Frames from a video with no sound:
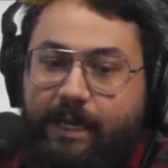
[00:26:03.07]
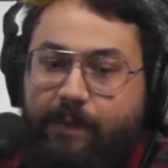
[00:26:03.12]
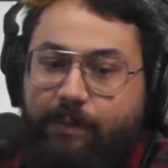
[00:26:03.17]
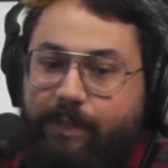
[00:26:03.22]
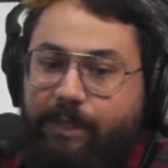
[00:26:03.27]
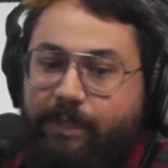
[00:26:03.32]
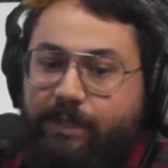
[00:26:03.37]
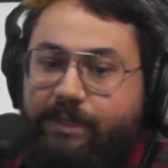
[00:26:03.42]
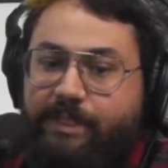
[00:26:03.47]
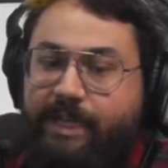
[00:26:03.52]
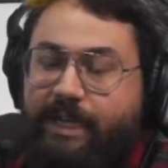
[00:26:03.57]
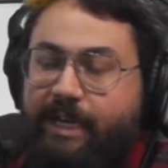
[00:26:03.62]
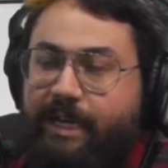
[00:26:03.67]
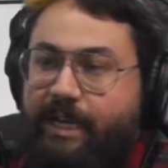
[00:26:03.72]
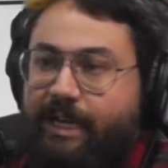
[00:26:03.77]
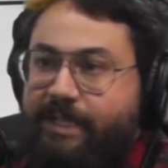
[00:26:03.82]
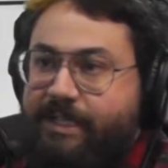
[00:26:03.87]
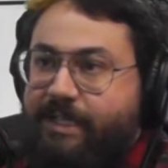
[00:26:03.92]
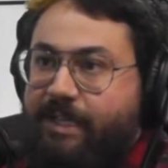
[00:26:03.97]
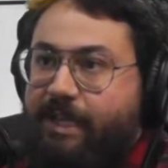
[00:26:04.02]
looked at it and
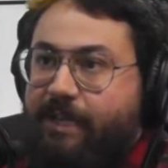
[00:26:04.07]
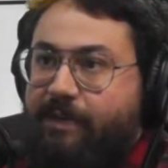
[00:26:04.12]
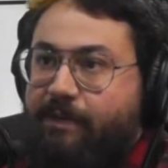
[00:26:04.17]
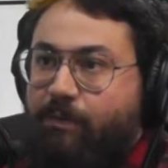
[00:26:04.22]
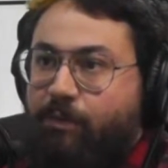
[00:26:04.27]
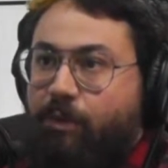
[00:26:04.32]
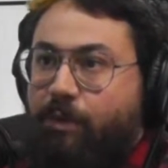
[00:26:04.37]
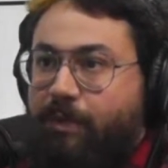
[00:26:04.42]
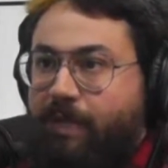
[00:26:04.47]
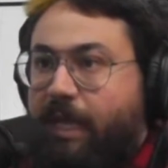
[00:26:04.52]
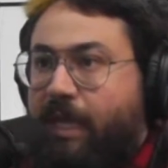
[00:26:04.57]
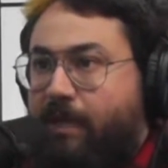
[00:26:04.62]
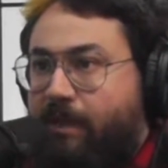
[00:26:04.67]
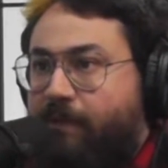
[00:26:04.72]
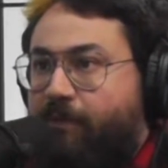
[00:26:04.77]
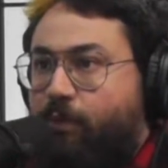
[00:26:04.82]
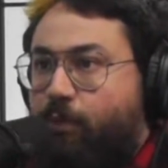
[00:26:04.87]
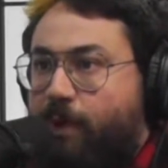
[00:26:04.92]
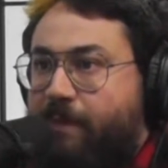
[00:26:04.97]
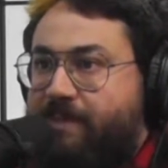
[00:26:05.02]
I said, well, yeah, you
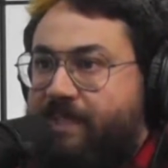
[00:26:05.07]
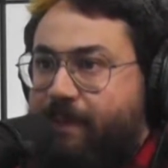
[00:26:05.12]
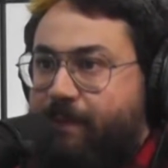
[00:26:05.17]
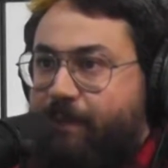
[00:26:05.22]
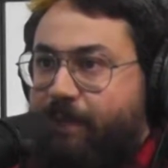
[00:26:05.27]
have a website,